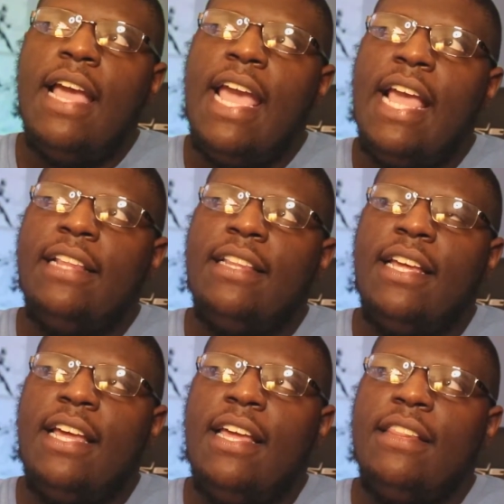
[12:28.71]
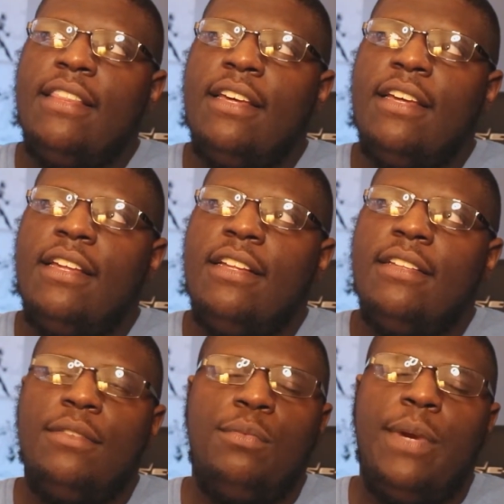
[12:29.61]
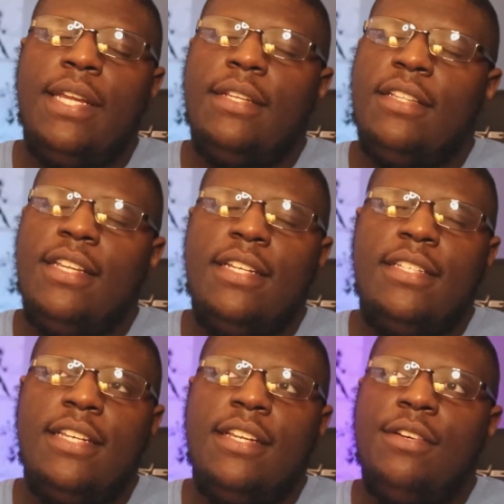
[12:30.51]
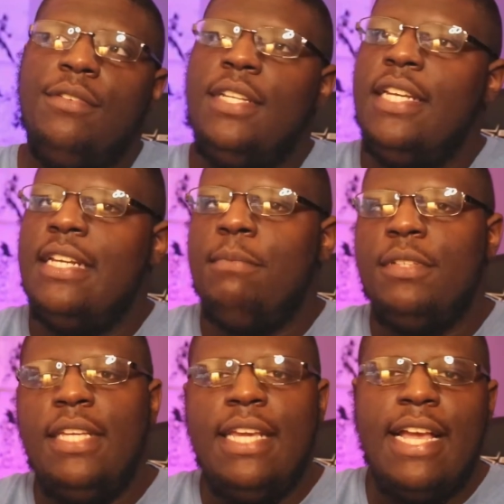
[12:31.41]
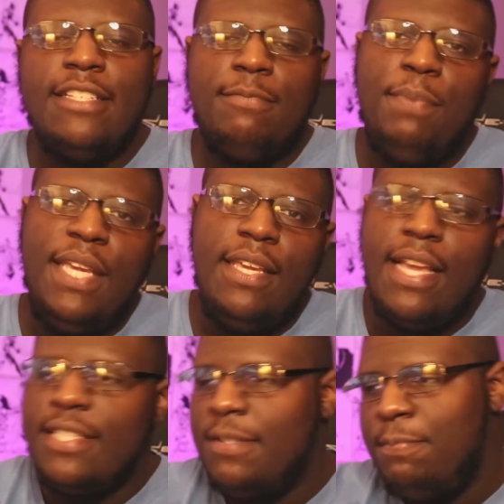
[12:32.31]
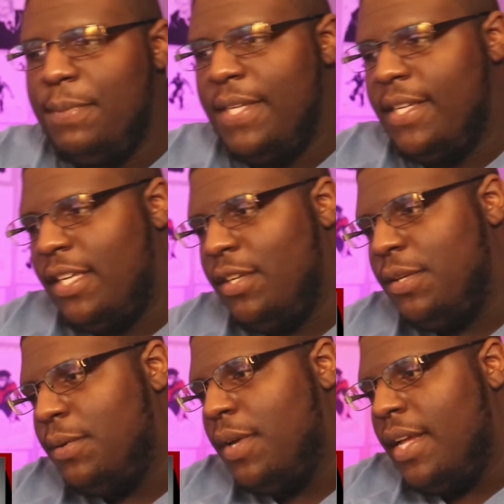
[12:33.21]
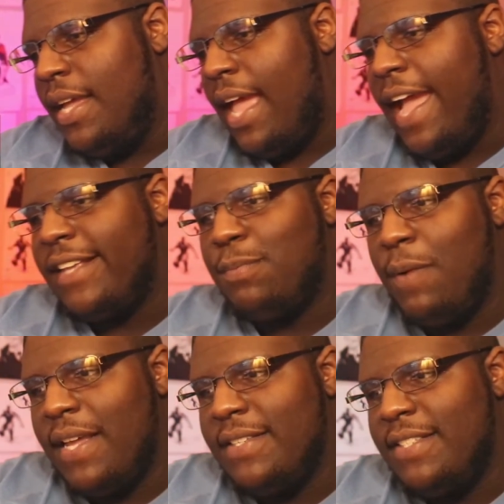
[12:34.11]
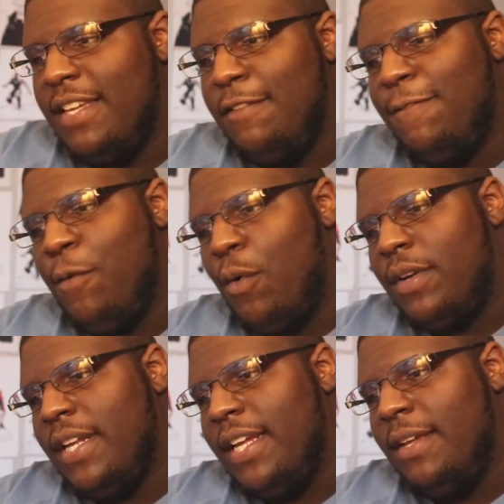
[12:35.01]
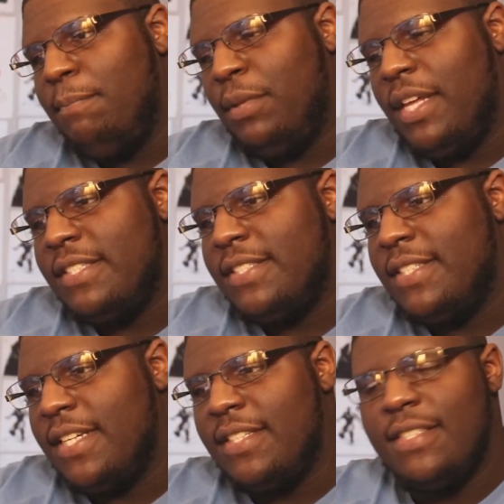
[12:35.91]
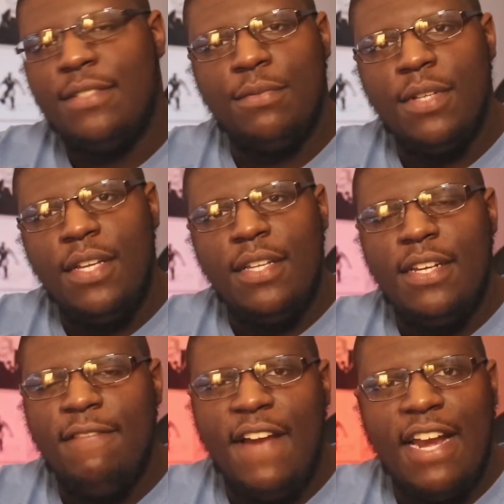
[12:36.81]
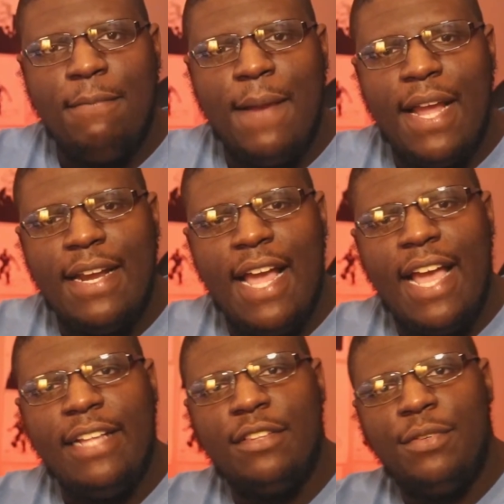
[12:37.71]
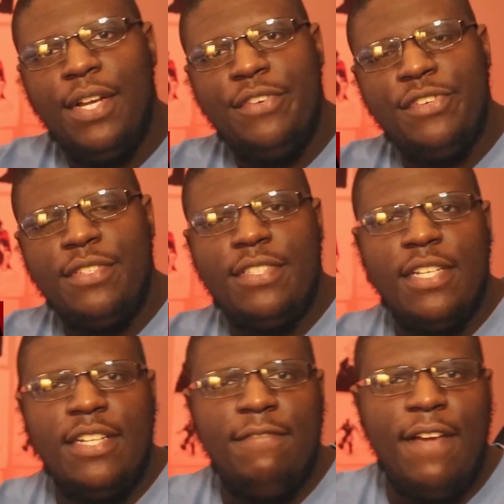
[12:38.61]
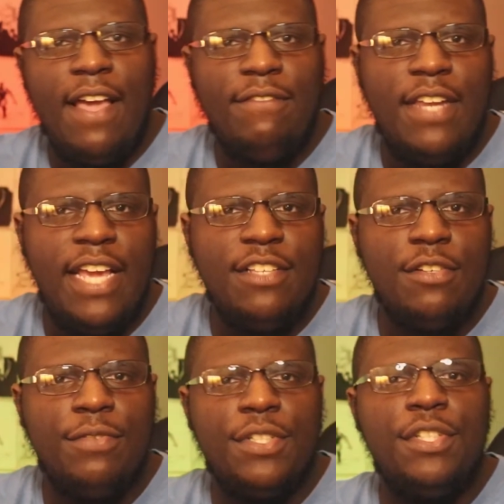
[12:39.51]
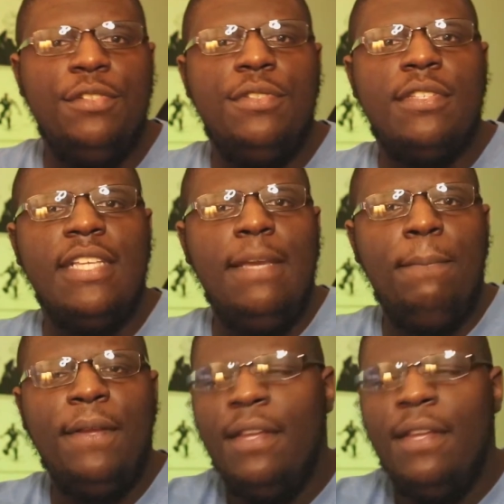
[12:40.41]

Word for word: and the the wait Nintendo D double D S P S P Q X Y Z 4D plus 6 divided by 9 365 days over 2 sleep